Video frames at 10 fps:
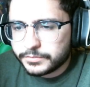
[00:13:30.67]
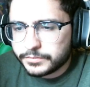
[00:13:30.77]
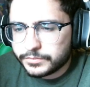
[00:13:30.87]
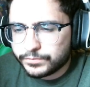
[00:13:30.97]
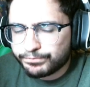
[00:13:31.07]

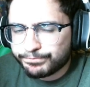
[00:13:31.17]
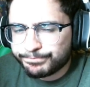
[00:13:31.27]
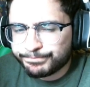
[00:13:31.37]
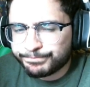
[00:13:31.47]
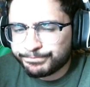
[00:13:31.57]

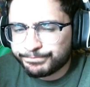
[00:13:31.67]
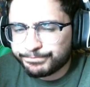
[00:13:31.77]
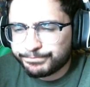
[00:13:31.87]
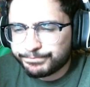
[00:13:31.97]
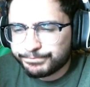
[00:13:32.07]

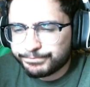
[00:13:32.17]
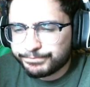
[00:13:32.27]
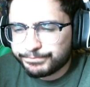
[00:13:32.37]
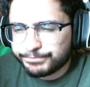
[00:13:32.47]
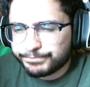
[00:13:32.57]

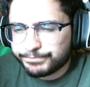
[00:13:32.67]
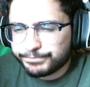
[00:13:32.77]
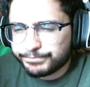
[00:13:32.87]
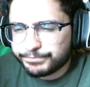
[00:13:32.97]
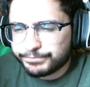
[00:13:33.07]

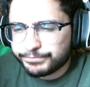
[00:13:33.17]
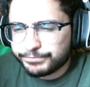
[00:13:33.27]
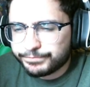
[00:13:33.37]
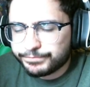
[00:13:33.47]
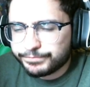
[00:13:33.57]

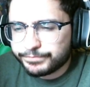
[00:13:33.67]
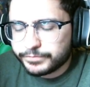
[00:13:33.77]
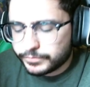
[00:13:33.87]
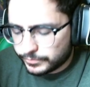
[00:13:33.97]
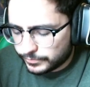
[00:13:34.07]

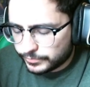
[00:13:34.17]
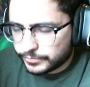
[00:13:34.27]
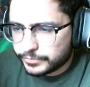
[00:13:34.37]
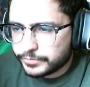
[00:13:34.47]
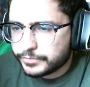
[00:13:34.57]

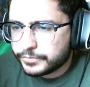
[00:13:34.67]
(no one is talking)